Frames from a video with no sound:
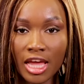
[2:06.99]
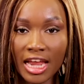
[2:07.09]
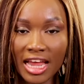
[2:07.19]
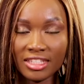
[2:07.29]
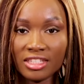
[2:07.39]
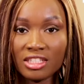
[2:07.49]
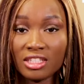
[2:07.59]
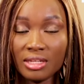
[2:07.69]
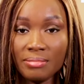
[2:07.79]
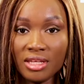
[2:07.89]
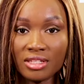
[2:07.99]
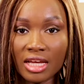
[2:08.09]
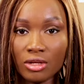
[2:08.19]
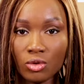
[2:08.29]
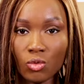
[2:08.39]
Elasticity means
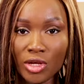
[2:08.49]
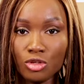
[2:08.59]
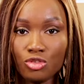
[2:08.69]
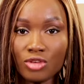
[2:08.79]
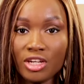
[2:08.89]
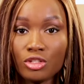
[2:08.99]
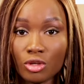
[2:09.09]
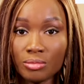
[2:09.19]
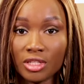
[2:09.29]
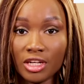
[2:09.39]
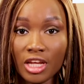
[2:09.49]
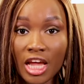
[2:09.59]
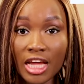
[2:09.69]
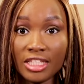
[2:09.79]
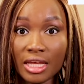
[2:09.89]
that when you stretch something,
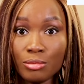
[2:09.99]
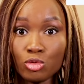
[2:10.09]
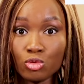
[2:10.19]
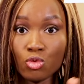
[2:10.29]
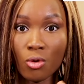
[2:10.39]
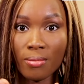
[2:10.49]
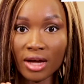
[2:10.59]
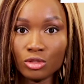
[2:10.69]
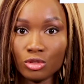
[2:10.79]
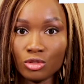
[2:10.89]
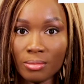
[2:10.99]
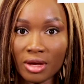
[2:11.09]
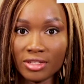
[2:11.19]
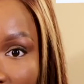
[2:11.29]
it's able to go back to its normal